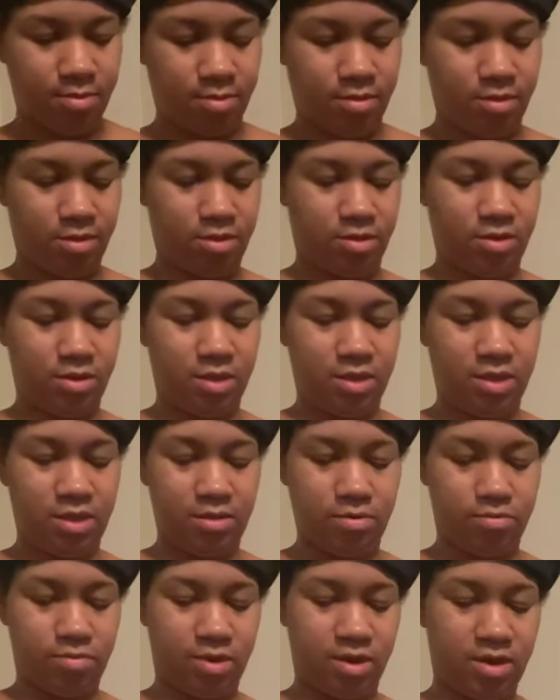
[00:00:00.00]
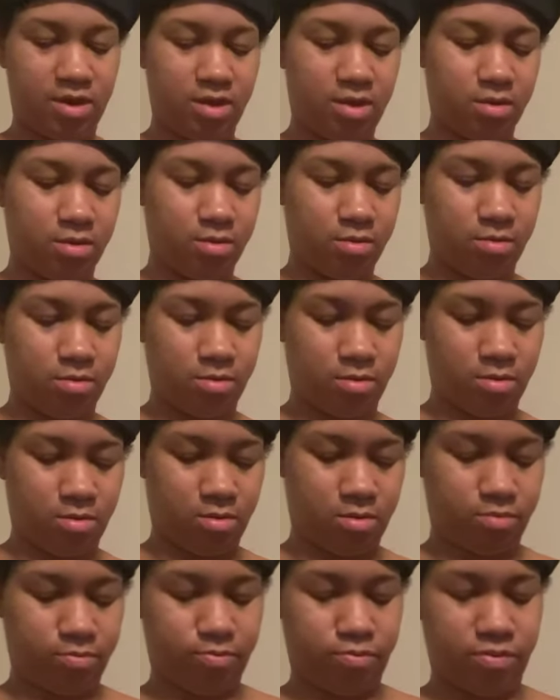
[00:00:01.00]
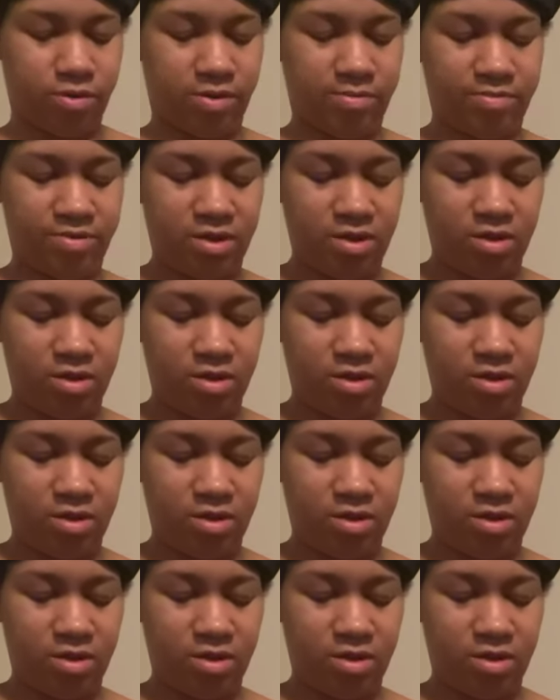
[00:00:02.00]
to get ready. Prepped.